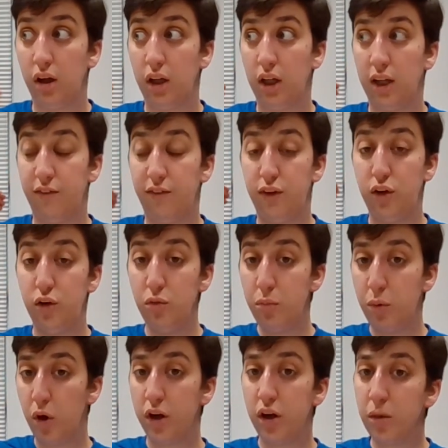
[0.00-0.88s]
if you
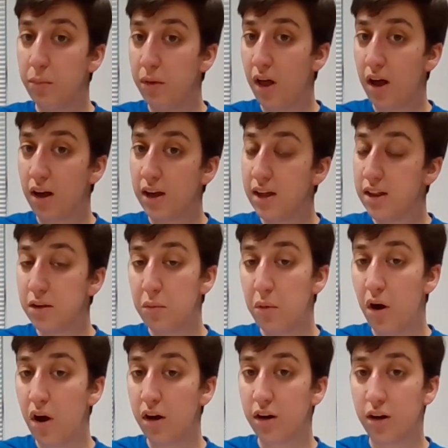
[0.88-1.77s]
put your block in the
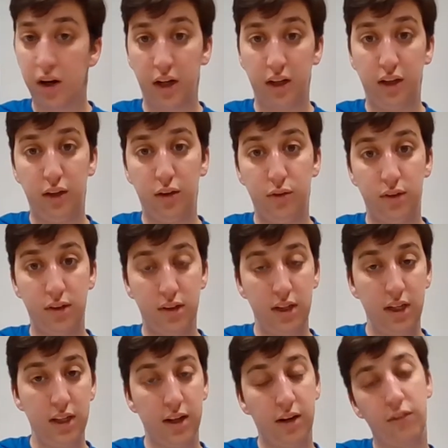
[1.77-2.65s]
water and you
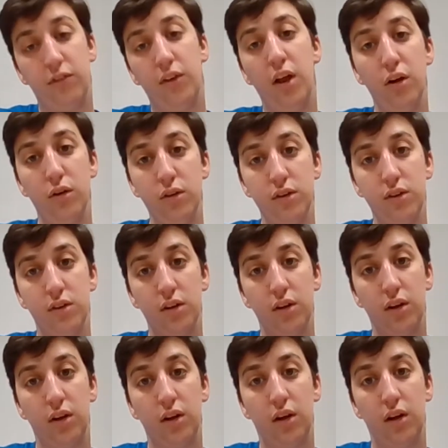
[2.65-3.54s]
see that it floats,
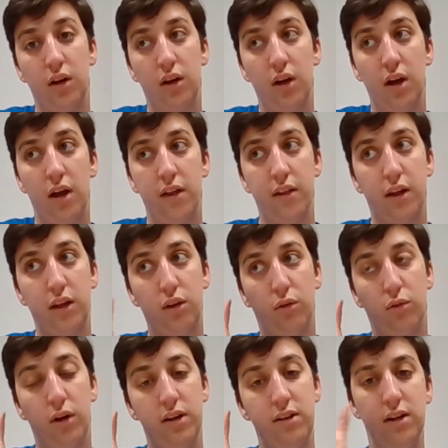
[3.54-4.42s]
then
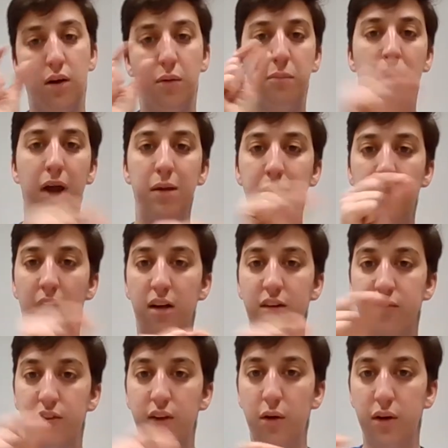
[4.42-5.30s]
you'll write down my
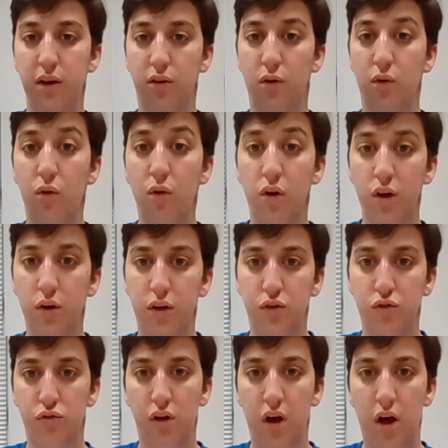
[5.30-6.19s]
block floated. Or you
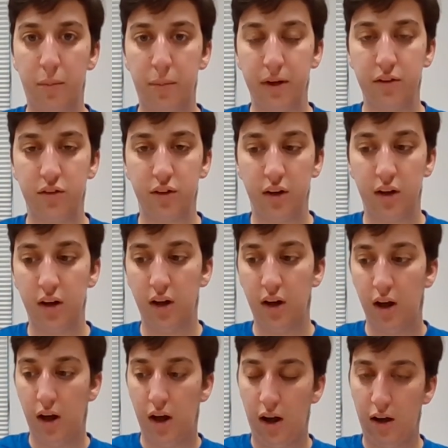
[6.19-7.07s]
can draw a picture
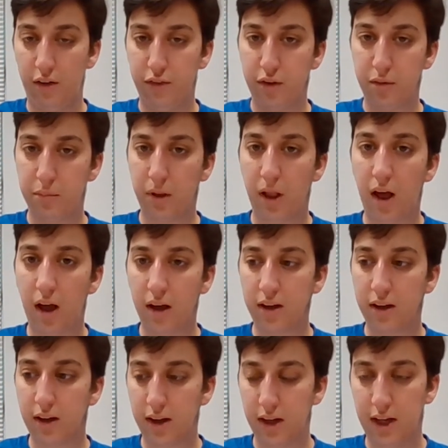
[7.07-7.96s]
of your
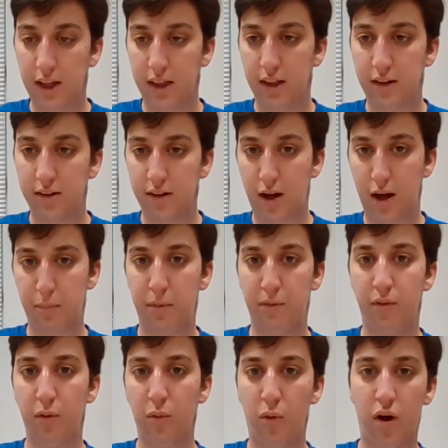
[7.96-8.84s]
block in the top
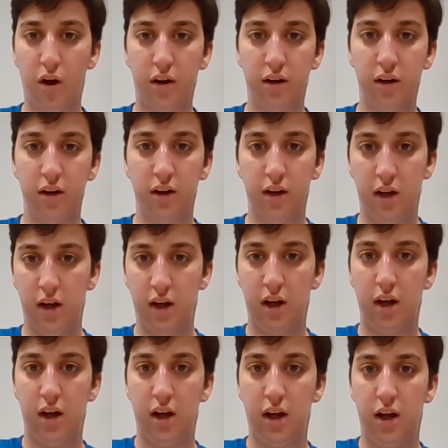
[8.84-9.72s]
of the water,
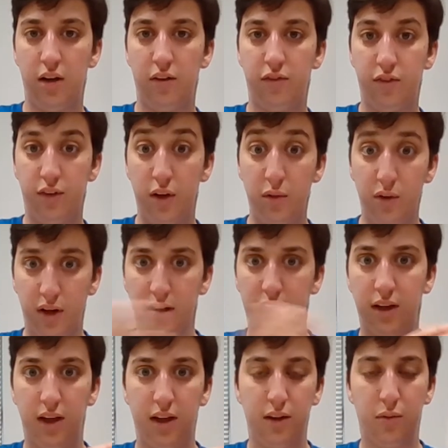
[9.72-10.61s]

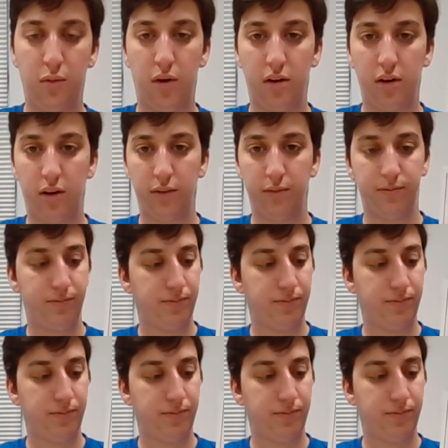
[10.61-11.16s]
floating in the water.